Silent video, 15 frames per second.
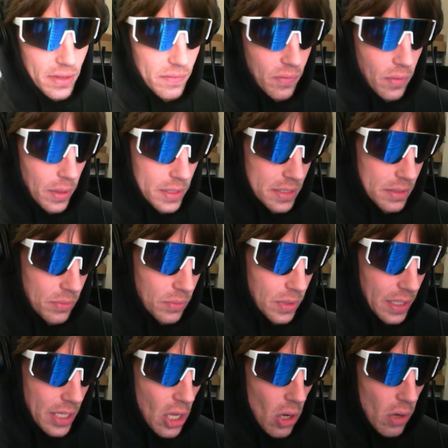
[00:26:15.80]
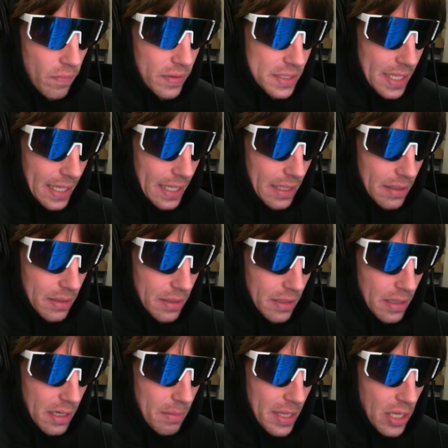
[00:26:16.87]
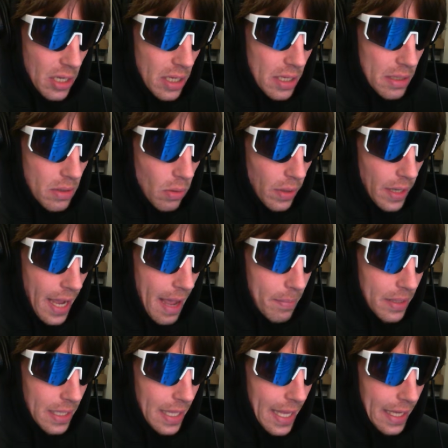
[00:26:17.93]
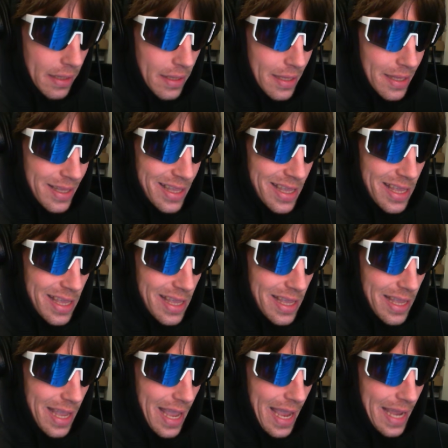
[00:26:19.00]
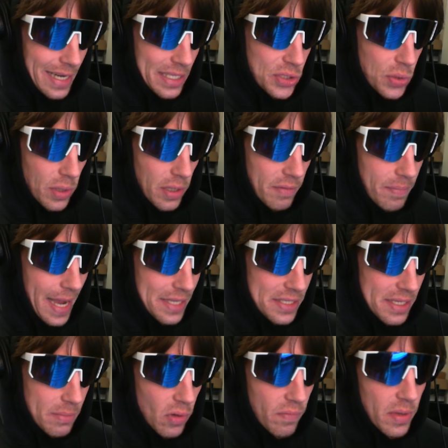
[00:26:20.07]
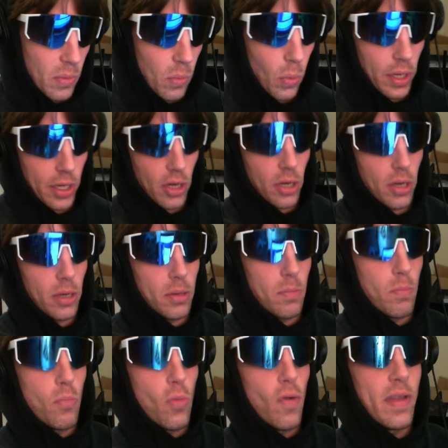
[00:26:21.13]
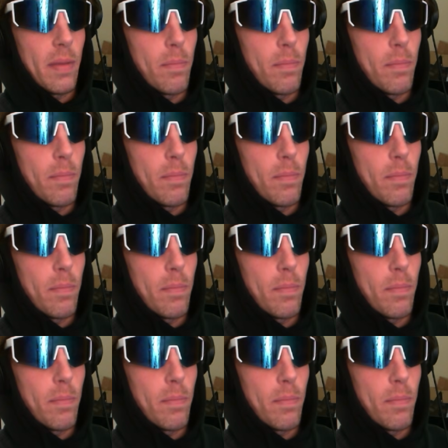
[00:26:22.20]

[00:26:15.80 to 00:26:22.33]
for it to really know if it's like going to be good or not. But like, any sort of bicep movement where you're moving